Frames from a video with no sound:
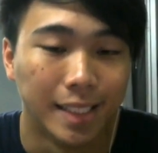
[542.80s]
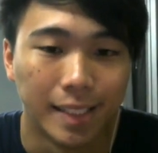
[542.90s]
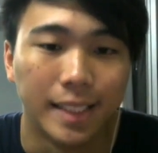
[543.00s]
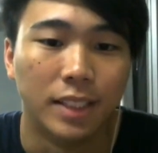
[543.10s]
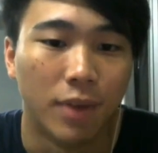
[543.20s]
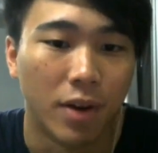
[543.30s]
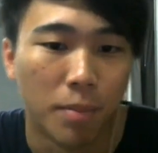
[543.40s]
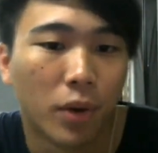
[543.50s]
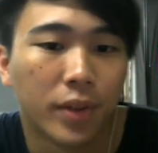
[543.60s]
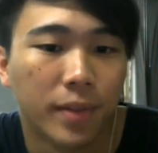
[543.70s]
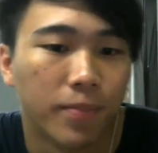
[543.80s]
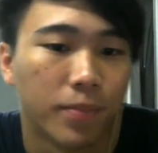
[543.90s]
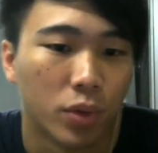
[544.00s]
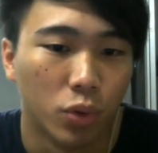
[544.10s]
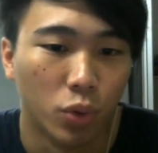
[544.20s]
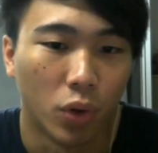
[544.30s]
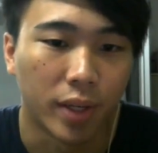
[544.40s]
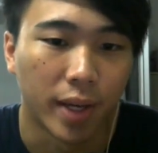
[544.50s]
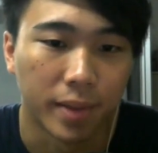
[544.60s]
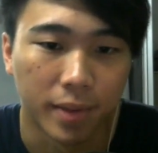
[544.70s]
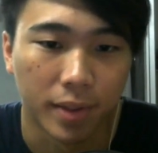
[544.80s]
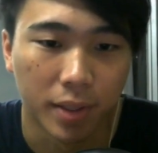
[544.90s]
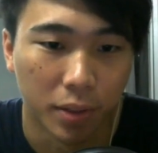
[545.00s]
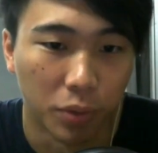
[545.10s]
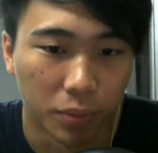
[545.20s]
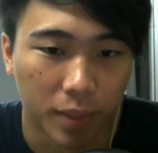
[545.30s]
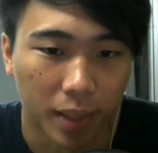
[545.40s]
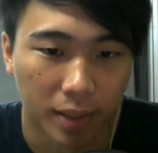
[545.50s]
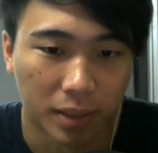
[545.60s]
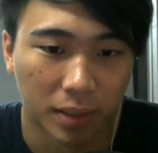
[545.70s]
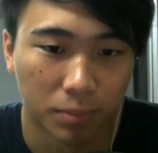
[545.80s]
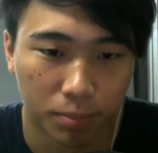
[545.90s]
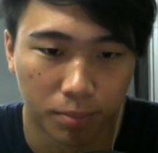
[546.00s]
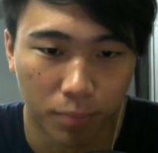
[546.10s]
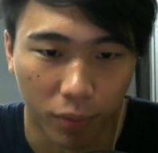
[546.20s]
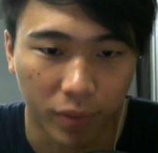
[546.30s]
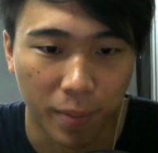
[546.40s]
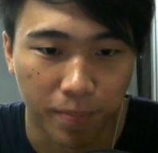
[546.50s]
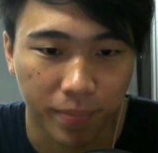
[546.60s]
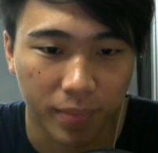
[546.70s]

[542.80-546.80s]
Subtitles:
it's very important. Do not get killed at this point of time.